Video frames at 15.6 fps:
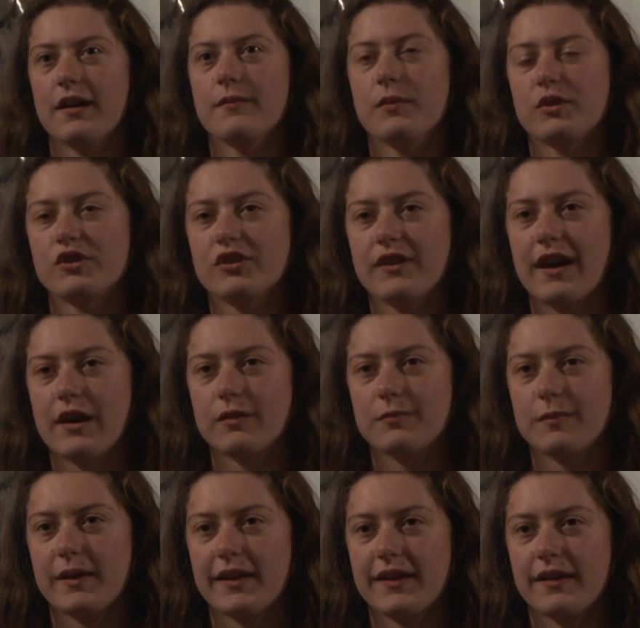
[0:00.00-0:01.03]
which allowed
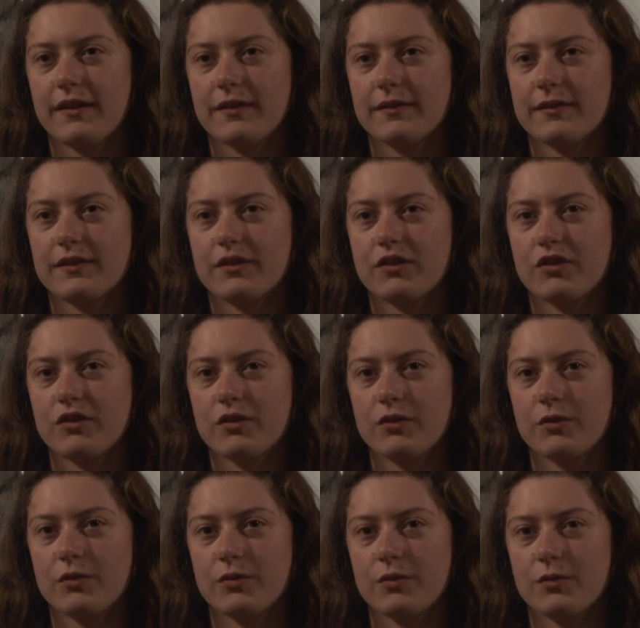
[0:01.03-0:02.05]
me
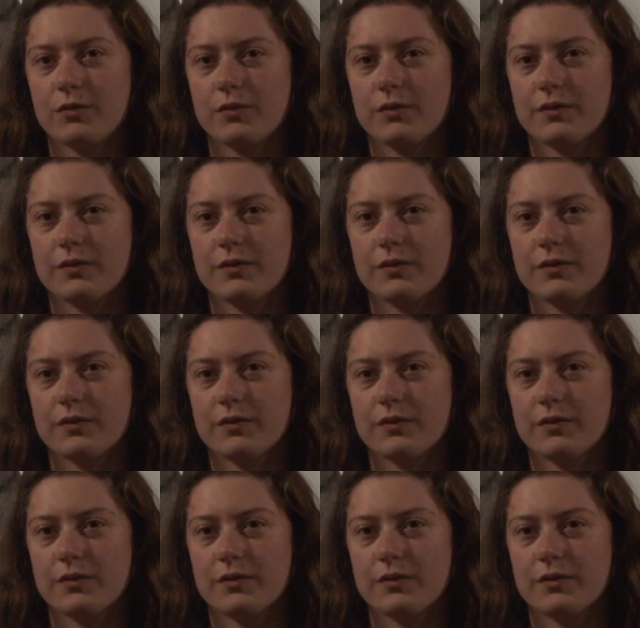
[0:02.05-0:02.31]
to